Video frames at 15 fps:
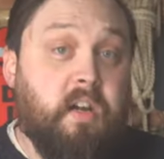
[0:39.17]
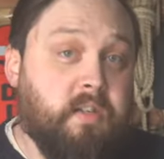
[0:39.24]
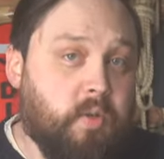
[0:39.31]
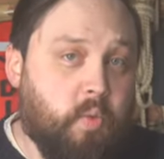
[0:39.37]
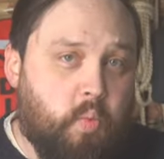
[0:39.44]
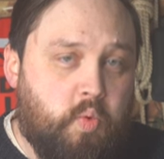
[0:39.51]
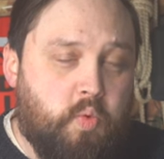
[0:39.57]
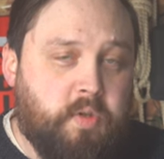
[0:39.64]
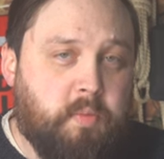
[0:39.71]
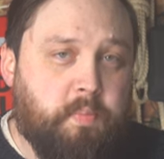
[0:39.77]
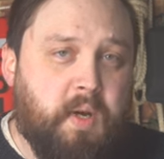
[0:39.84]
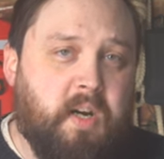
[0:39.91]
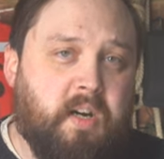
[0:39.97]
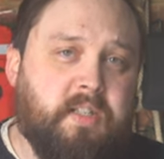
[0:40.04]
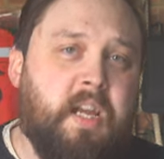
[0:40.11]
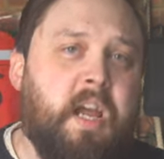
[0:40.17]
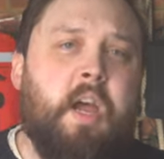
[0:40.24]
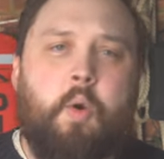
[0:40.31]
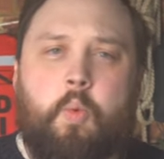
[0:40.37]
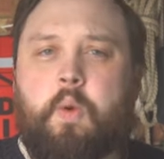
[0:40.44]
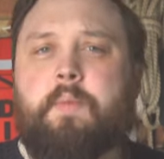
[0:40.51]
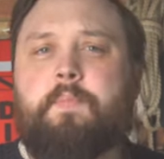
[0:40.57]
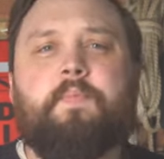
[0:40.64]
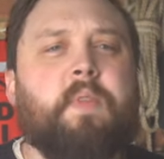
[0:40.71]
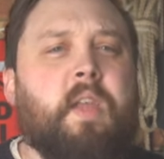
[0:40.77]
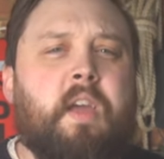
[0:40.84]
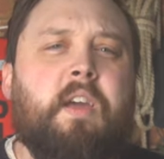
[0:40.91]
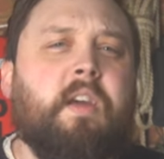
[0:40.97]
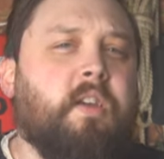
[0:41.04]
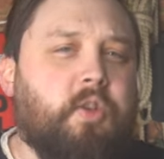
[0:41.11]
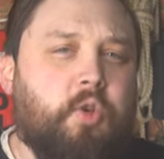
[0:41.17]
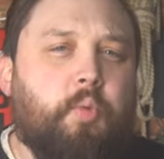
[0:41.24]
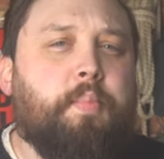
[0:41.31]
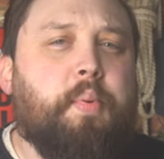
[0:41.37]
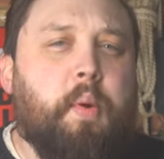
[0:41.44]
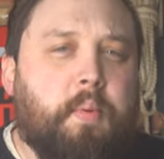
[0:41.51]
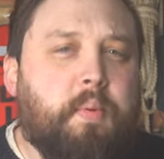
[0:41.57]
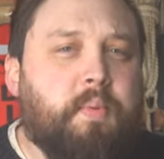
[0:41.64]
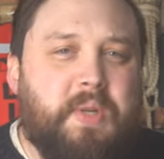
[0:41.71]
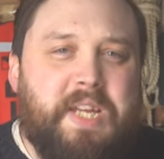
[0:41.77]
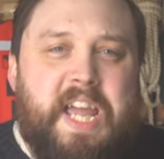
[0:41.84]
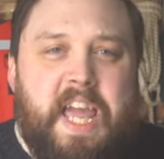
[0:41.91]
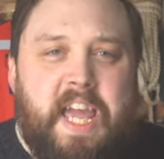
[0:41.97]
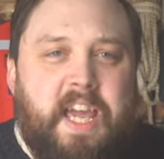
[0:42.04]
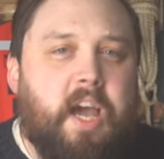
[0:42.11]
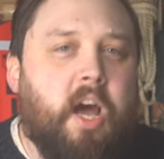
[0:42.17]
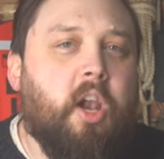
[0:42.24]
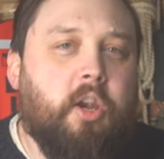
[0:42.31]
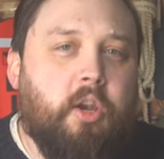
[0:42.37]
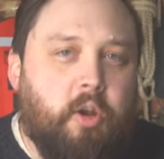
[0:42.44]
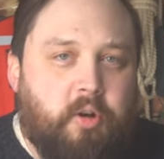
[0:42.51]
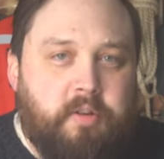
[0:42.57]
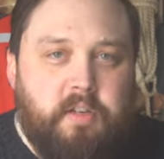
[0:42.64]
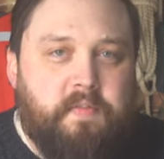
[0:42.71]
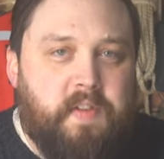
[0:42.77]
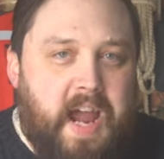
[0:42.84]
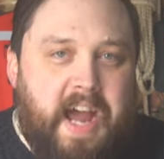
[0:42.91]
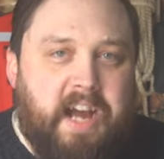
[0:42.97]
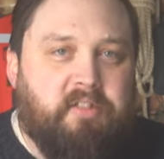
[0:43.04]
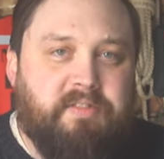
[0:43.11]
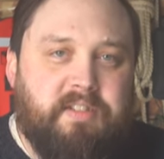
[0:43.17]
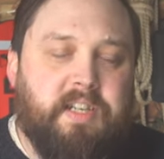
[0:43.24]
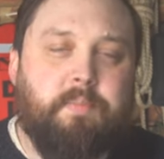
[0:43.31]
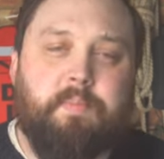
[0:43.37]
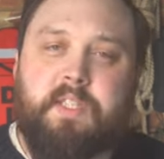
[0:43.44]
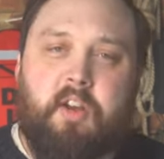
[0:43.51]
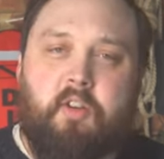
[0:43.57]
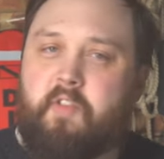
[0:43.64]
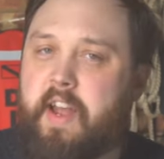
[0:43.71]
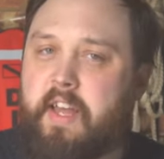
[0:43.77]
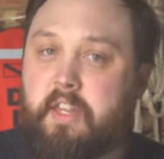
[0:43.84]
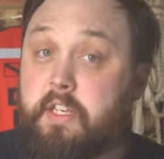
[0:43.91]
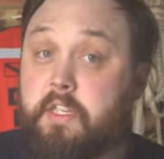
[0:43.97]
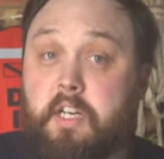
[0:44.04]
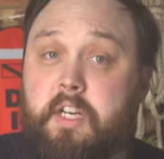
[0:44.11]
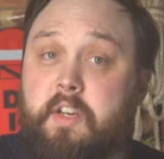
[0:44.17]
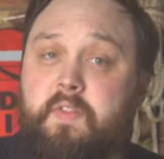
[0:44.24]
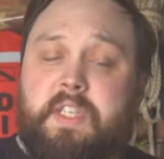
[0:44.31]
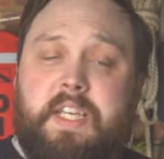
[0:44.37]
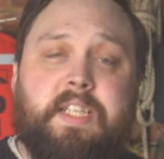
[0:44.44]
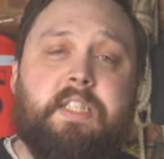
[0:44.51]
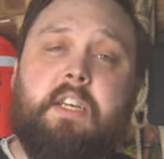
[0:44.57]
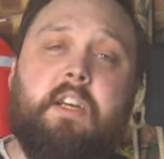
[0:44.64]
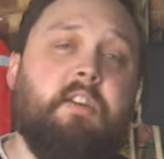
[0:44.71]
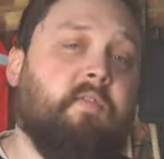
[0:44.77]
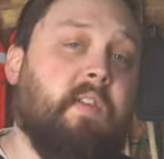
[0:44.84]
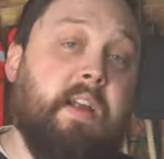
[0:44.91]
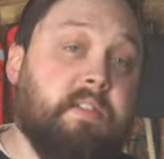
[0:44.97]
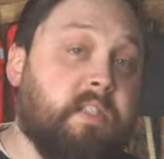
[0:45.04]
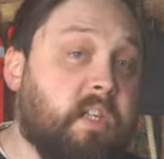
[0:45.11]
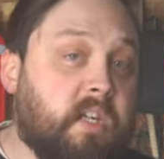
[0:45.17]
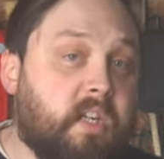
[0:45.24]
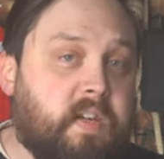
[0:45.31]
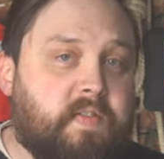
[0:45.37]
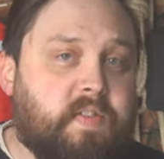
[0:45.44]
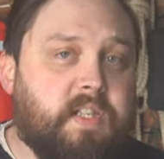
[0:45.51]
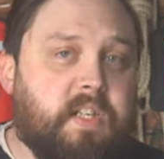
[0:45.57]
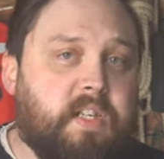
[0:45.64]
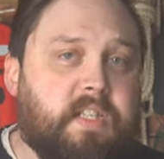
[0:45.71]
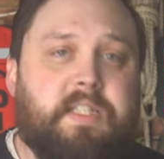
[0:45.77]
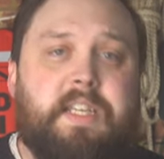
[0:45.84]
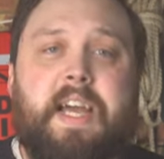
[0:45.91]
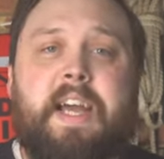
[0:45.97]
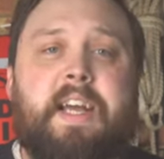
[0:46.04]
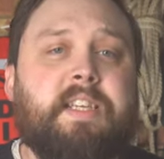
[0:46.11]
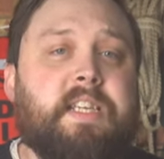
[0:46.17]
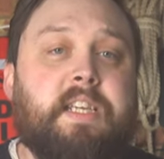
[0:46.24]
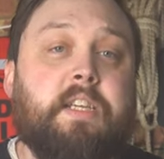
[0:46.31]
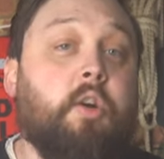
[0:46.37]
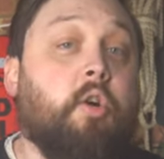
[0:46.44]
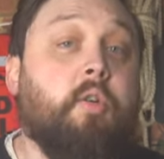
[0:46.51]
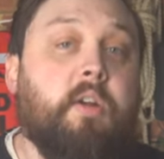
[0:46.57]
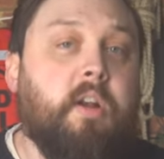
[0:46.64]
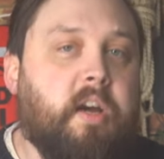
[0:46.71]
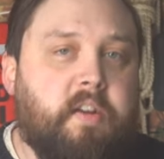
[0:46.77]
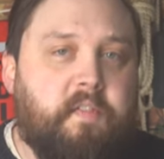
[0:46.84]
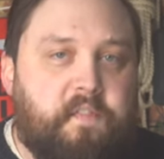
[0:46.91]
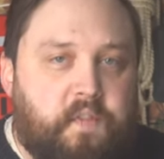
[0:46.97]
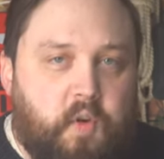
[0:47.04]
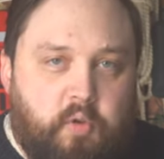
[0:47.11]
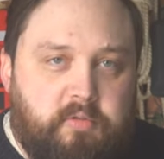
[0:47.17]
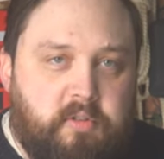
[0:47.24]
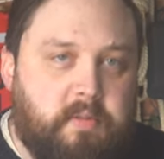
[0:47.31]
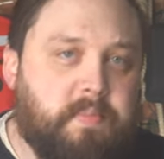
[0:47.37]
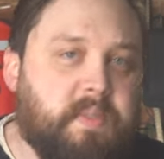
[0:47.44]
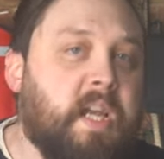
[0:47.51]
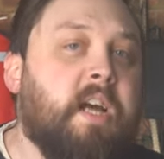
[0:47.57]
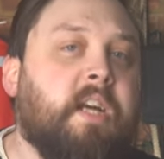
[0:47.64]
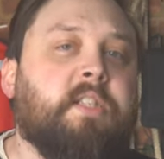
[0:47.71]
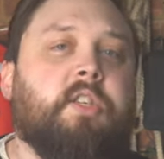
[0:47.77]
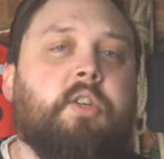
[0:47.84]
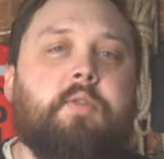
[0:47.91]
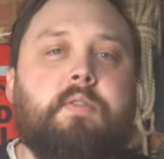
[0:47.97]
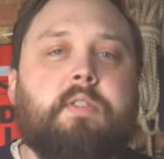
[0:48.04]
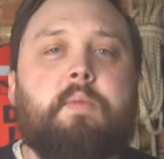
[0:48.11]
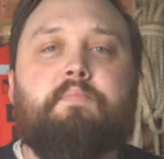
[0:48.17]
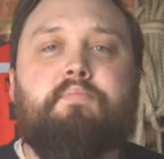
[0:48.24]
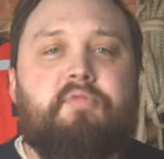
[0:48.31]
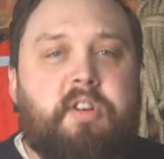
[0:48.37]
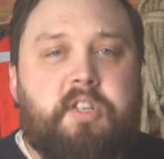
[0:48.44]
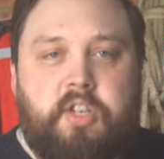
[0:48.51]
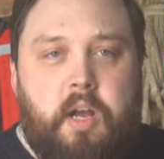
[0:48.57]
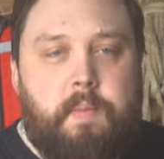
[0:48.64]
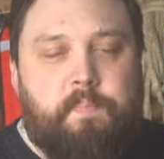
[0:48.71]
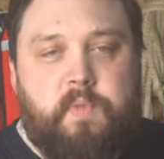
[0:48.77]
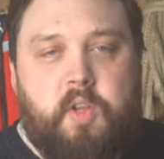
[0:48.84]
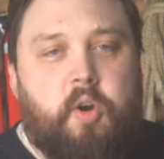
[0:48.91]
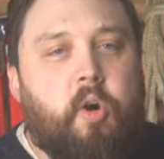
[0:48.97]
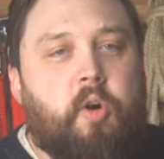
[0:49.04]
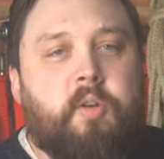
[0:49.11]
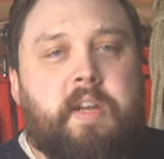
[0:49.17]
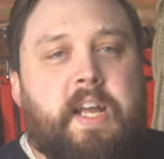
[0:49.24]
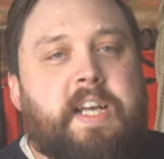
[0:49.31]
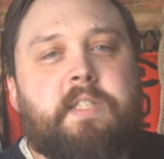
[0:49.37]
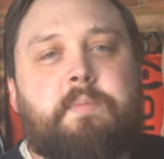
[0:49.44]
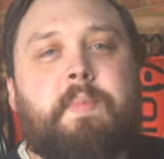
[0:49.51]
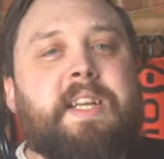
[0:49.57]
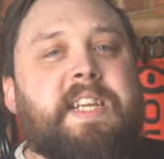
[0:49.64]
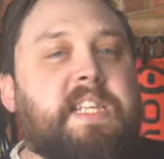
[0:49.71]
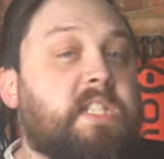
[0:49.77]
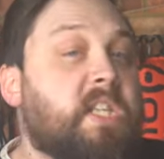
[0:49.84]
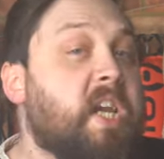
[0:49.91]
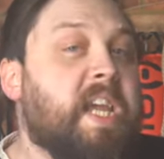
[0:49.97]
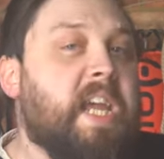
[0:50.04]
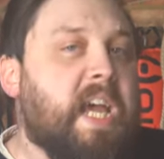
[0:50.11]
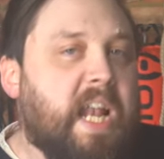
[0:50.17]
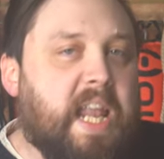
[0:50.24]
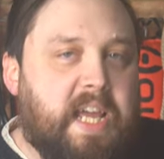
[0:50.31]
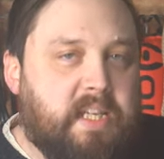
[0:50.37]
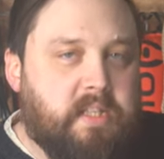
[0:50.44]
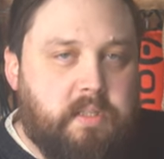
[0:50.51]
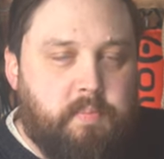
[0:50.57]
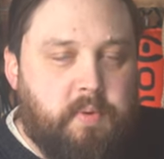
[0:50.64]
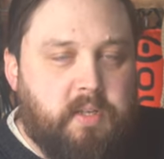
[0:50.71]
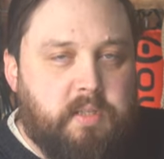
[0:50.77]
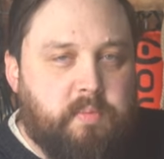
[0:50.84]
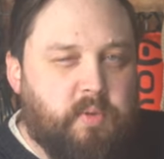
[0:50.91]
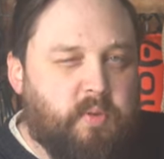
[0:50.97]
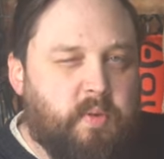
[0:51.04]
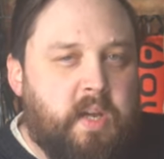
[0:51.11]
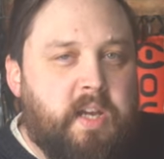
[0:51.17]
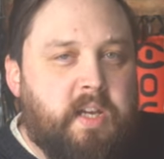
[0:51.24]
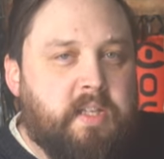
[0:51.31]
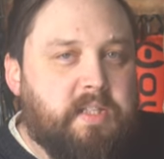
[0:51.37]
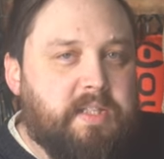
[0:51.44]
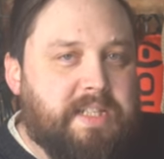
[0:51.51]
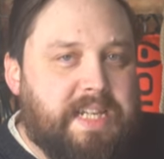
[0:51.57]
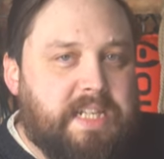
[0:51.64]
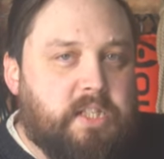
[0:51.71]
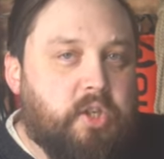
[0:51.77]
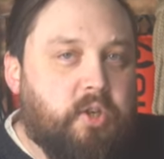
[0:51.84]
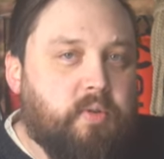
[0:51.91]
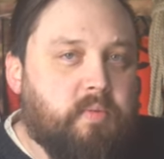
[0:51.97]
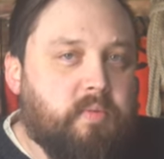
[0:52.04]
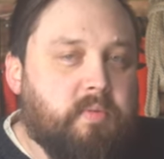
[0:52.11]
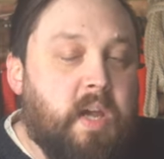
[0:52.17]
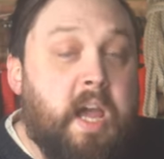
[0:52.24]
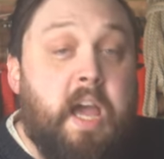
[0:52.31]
underwater part. You'll probably hear a lot of acronyms around the dive center, around dive sites, and in online forums. So to brush up on as many TLAs as possible, stay tuned.